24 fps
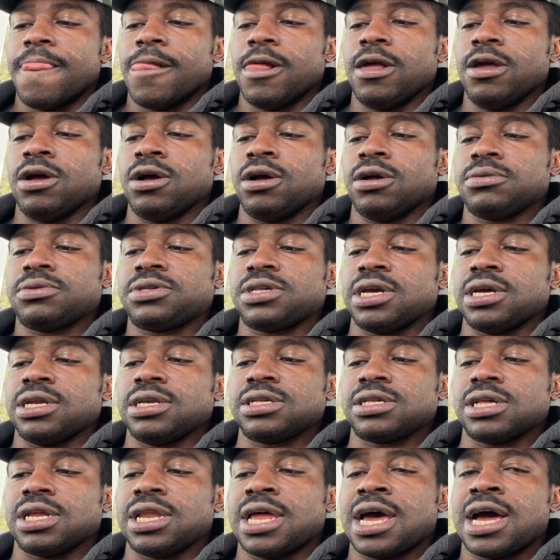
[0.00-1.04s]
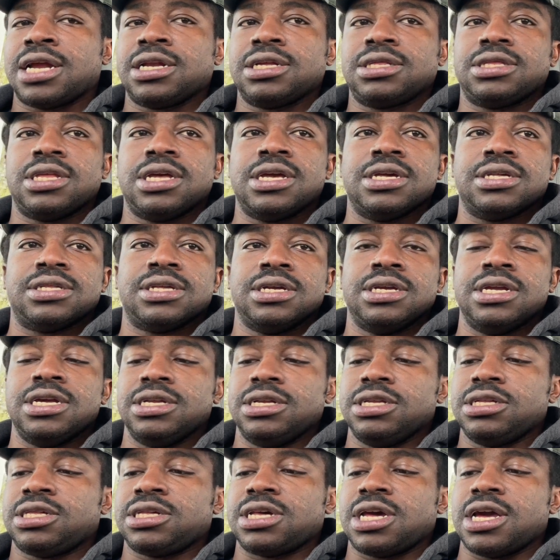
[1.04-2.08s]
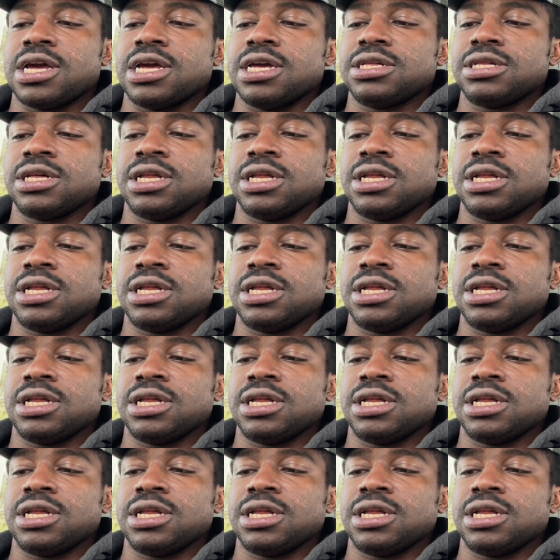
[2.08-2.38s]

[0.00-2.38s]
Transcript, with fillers: You know what I'm saying? There's a lot of things that need to change.